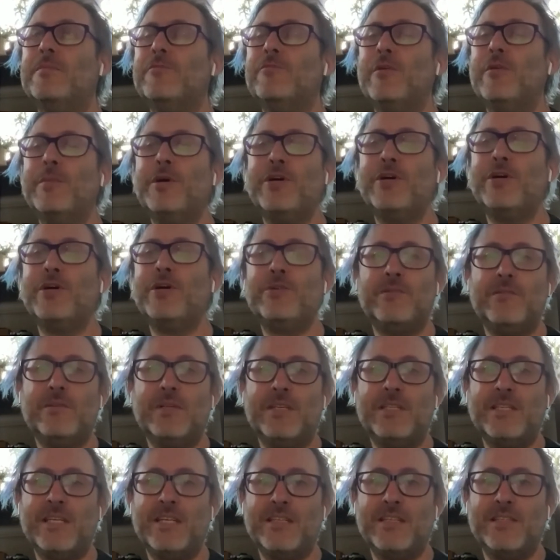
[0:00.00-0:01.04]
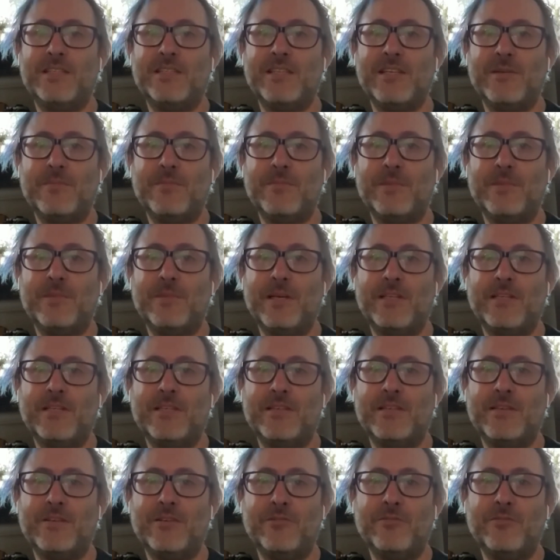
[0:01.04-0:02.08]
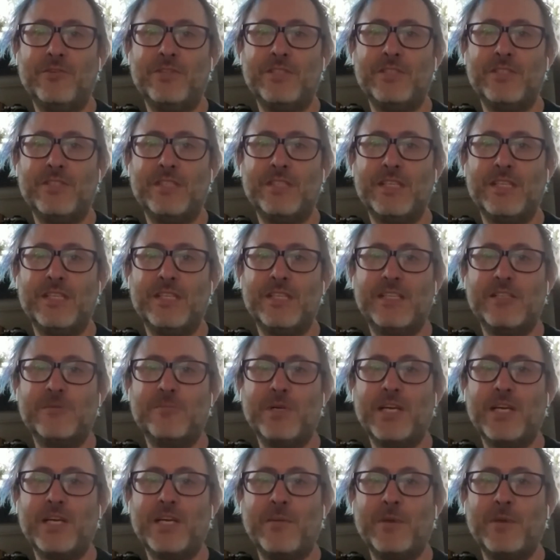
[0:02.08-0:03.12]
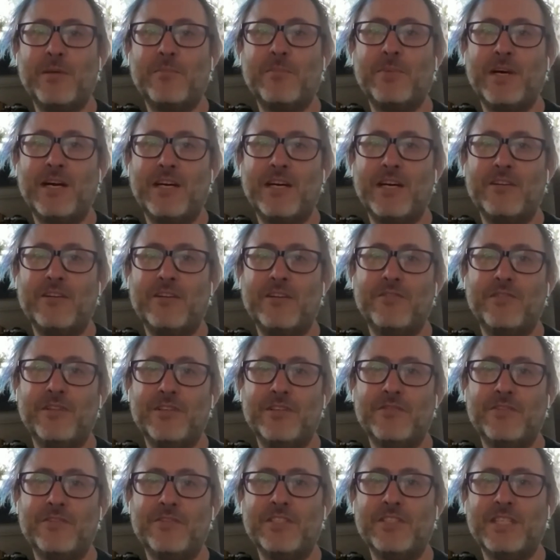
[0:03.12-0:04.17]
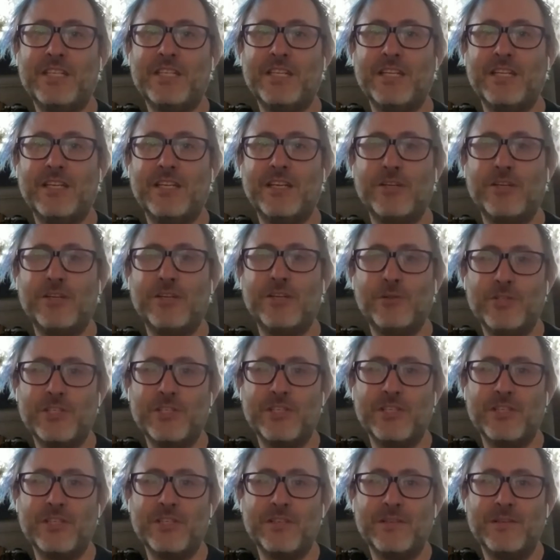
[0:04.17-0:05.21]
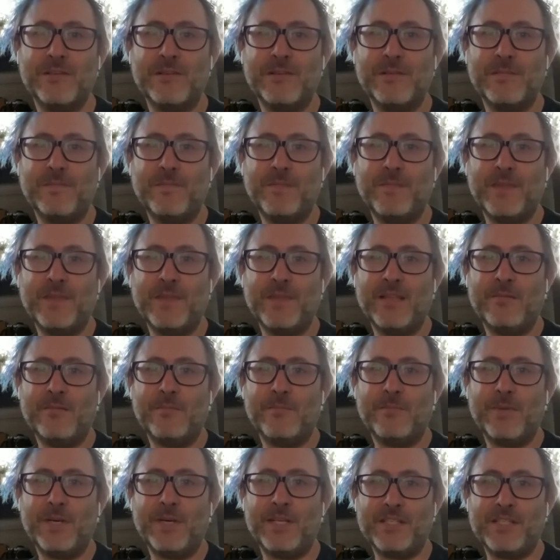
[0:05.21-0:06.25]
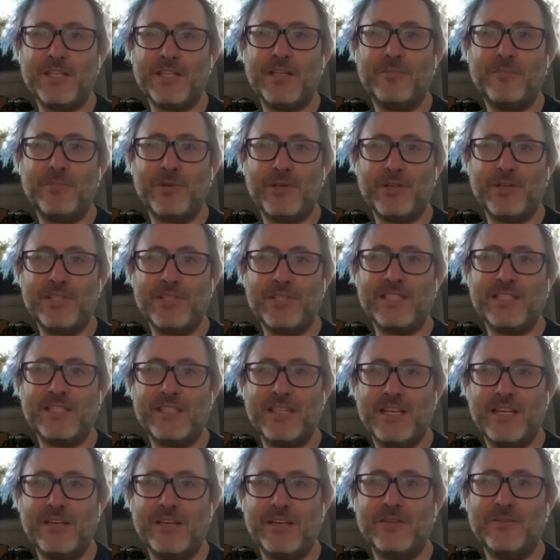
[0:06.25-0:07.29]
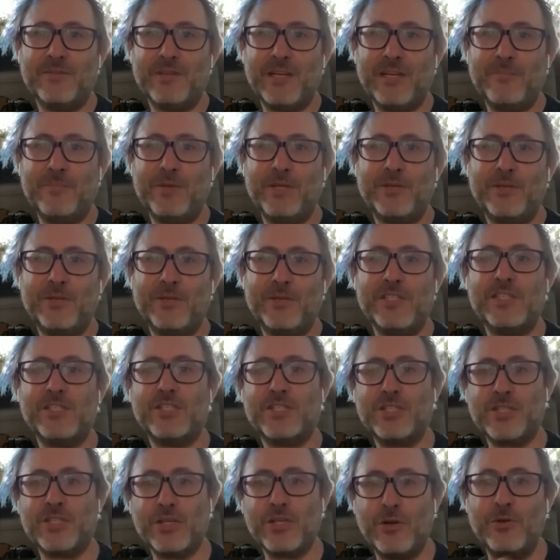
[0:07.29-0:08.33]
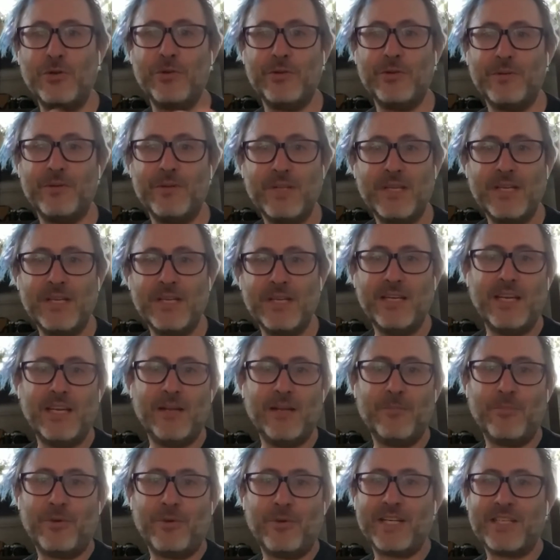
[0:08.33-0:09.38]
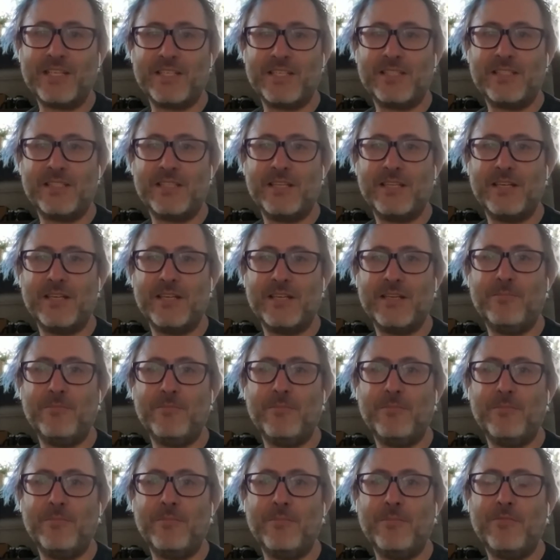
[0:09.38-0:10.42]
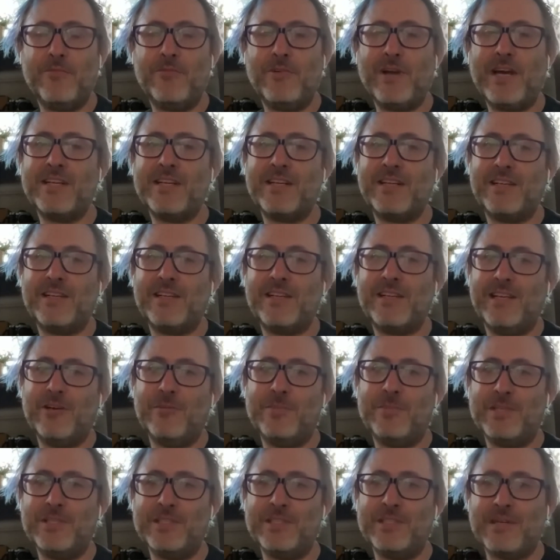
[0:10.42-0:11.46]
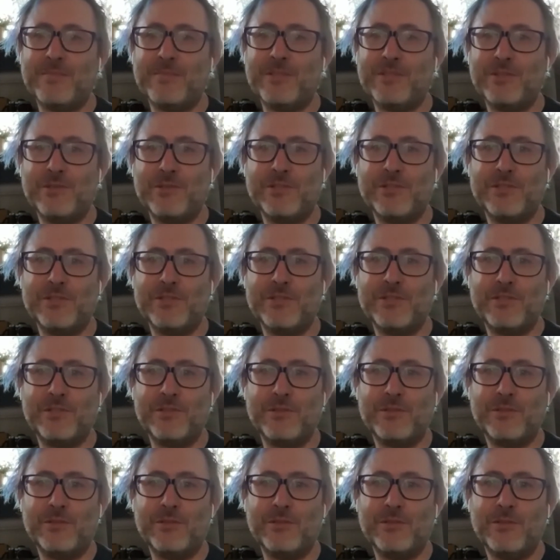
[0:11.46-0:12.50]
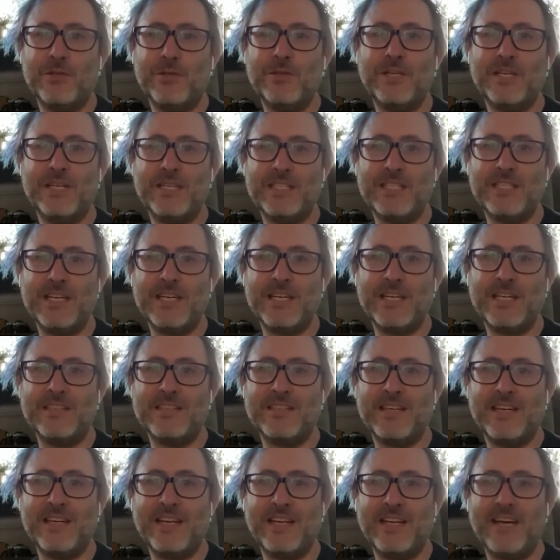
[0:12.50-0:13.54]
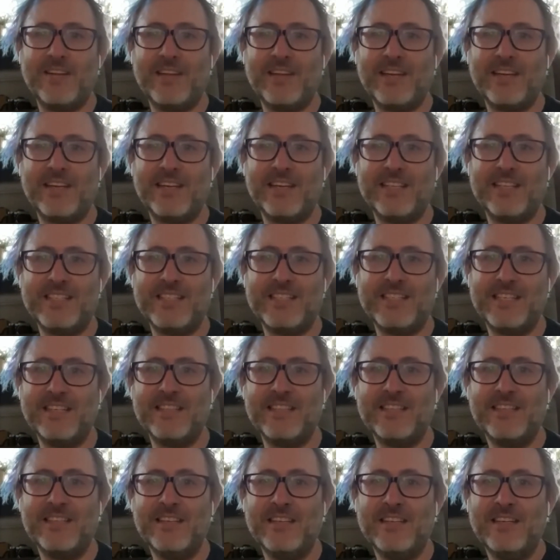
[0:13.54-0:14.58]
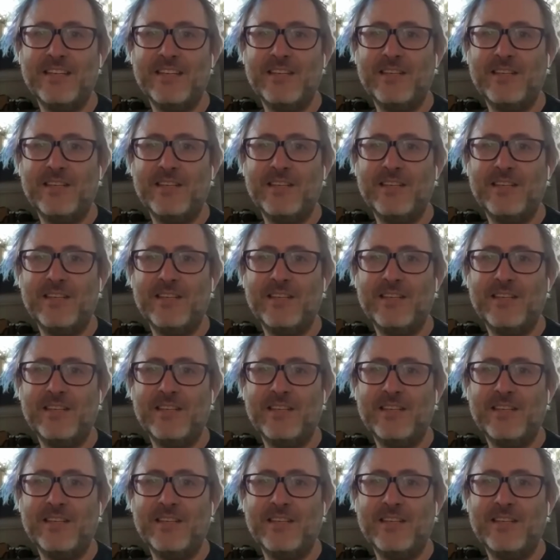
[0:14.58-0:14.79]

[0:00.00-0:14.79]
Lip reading: remote attendance at conferences and things is becoming part of the diversity and inclusion budget and process now, right? Because it's shown in practice that it radically opens up the doors to who can attend and how they can attend.